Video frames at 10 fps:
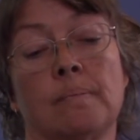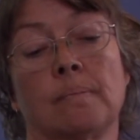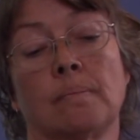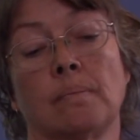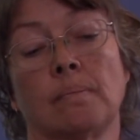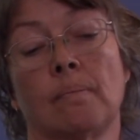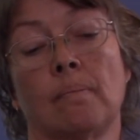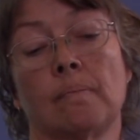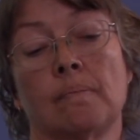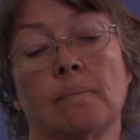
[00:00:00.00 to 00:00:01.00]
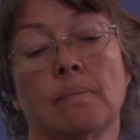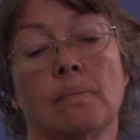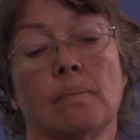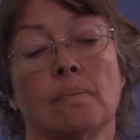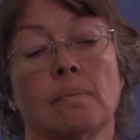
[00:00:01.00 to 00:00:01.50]

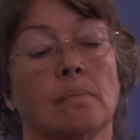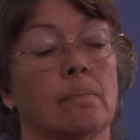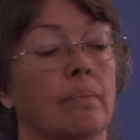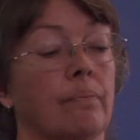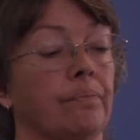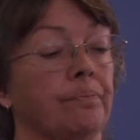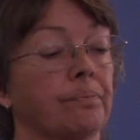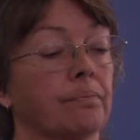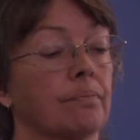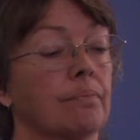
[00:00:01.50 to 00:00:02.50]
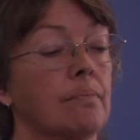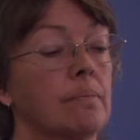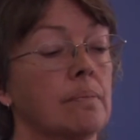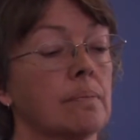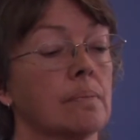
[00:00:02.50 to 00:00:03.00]

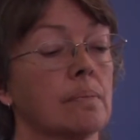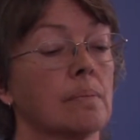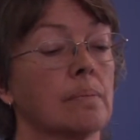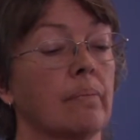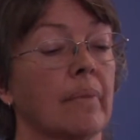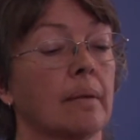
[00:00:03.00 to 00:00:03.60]
Nobody speaks.